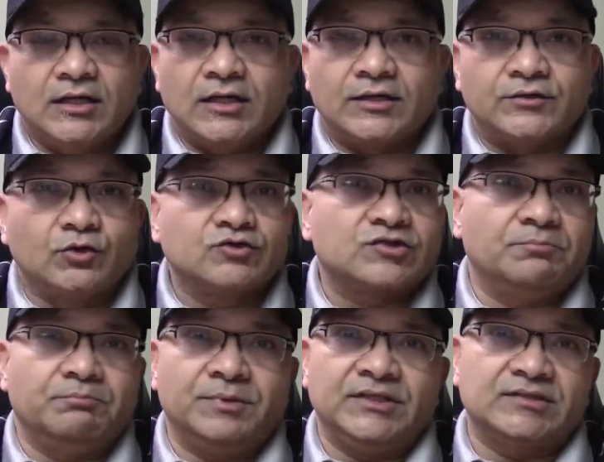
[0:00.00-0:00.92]
those are
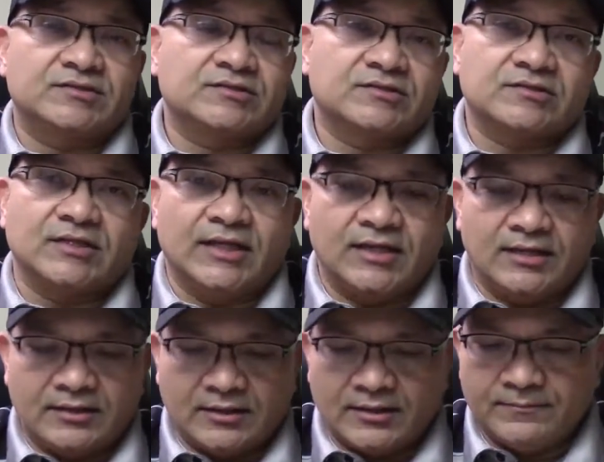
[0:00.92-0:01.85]
beasts,
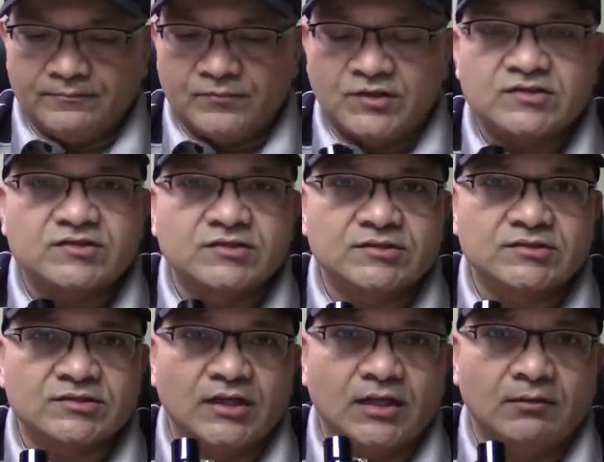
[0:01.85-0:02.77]
and this
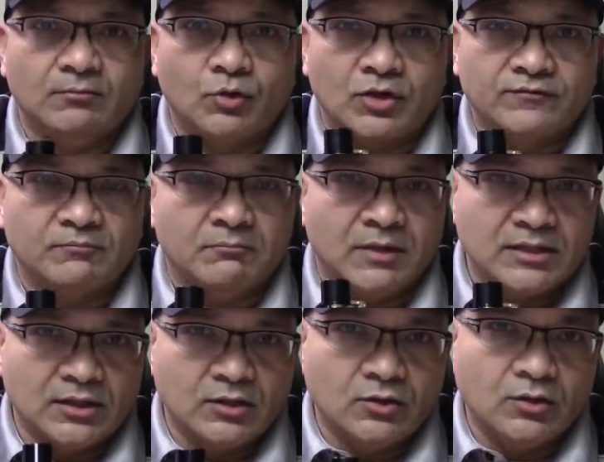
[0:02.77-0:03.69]
is more of a
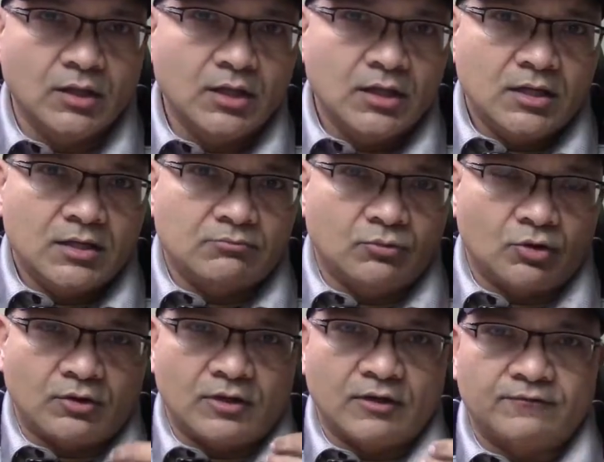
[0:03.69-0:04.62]
mellow,
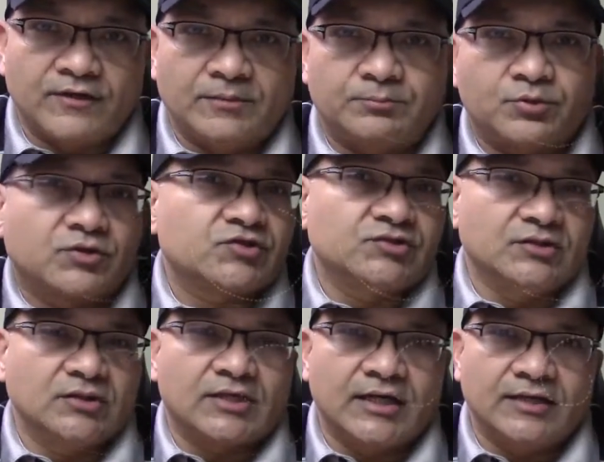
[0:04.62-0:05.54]
more of a
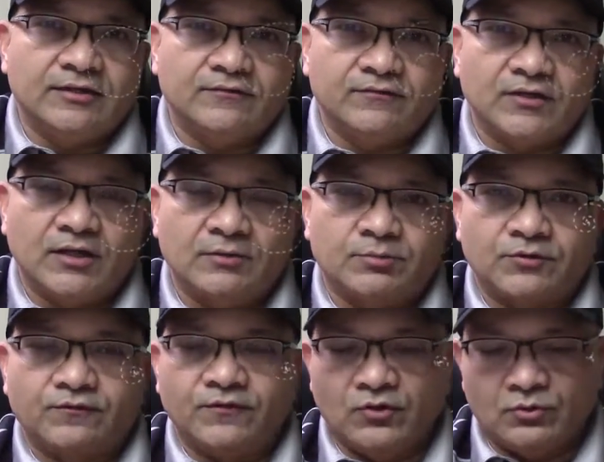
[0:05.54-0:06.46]
personal kind of
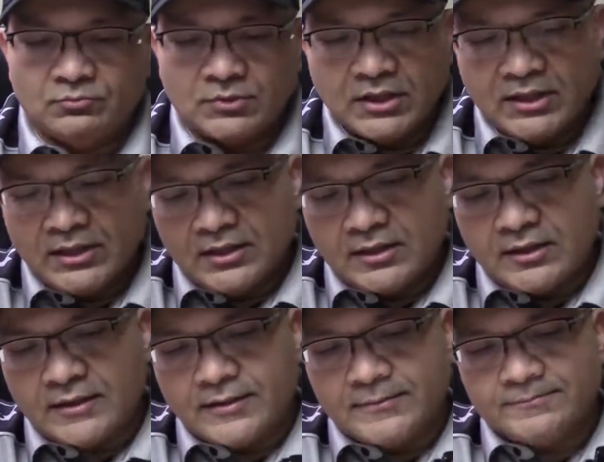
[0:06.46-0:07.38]
perfume.
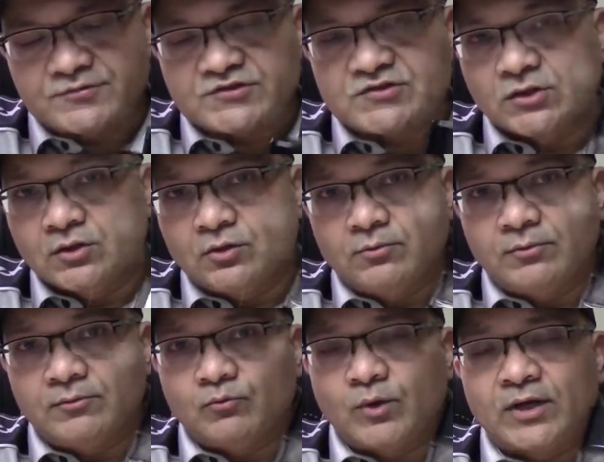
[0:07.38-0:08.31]
So
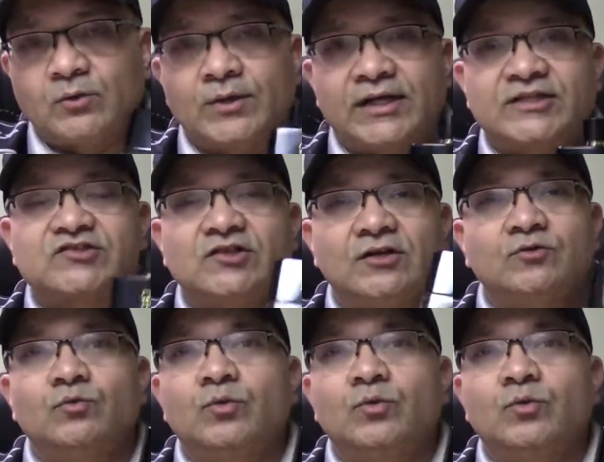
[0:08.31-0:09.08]
when I started